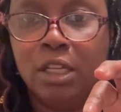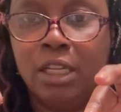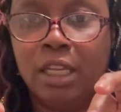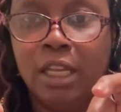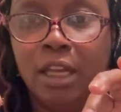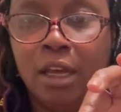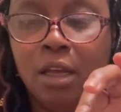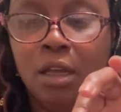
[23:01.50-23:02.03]

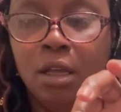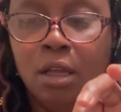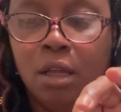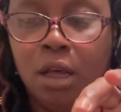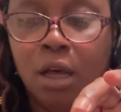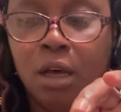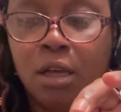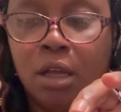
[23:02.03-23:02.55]
get
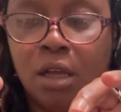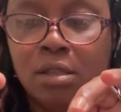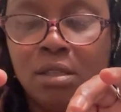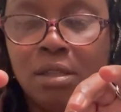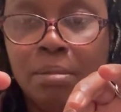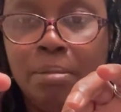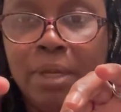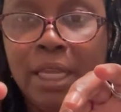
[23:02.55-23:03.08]
a
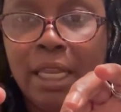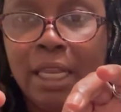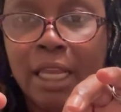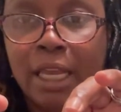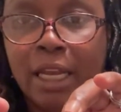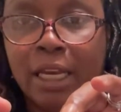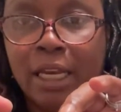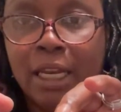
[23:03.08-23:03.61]
custom
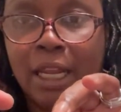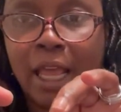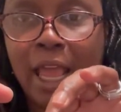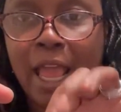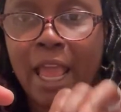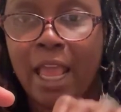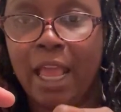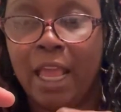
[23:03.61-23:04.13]
pen
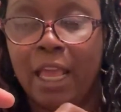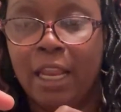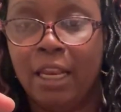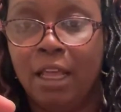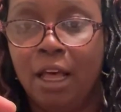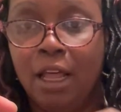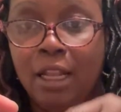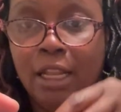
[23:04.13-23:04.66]

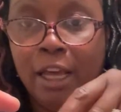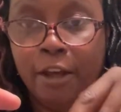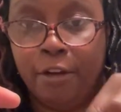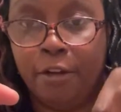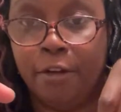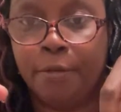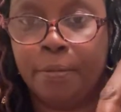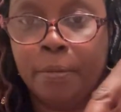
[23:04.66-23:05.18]
and a
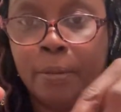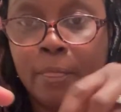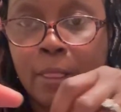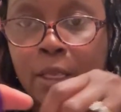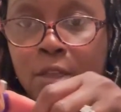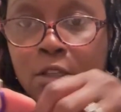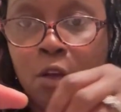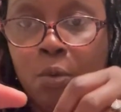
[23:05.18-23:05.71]
letter.
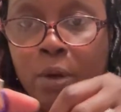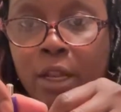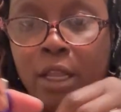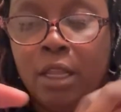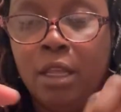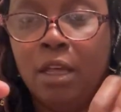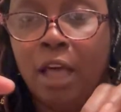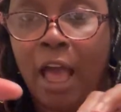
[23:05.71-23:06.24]
So
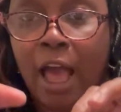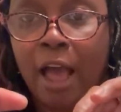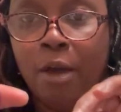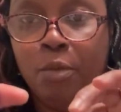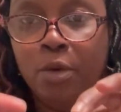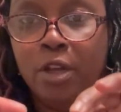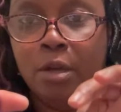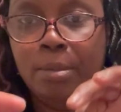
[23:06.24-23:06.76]
when I
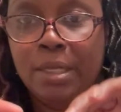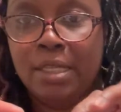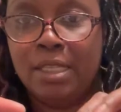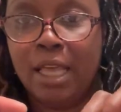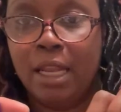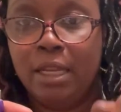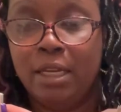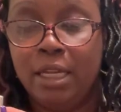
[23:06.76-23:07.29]
will be
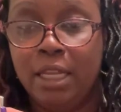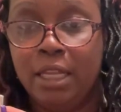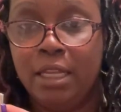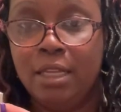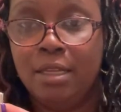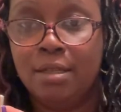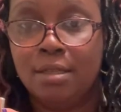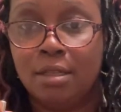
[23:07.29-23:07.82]
selling
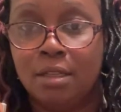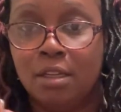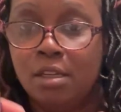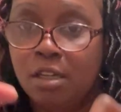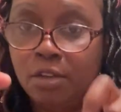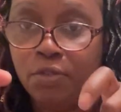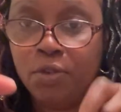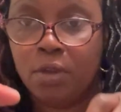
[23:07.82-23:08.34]
these,
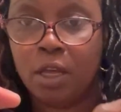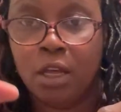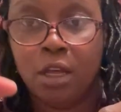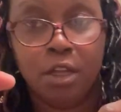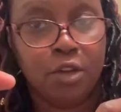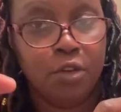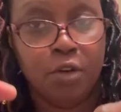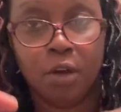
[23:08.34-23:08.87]
if
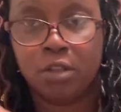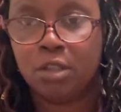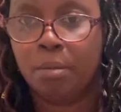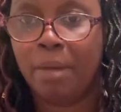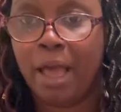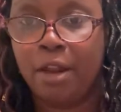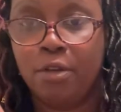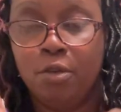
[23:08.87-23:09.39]
you know
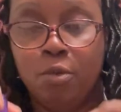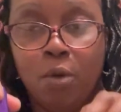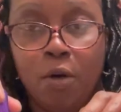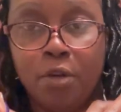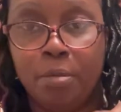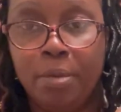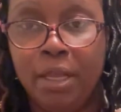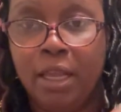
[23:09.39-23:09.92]
somebody who
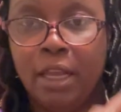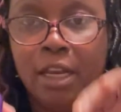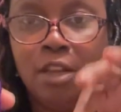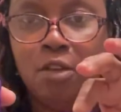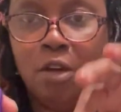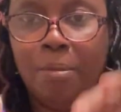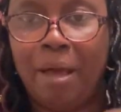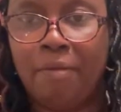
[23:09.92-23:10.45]
want a pen and
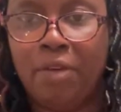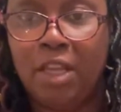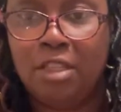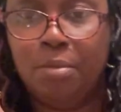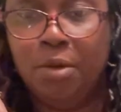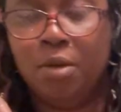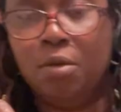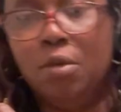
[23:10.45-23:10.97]
you're in my
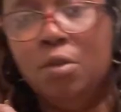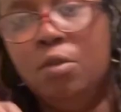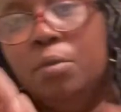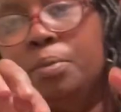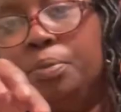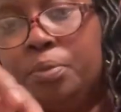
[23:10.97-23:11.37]
Facebook group,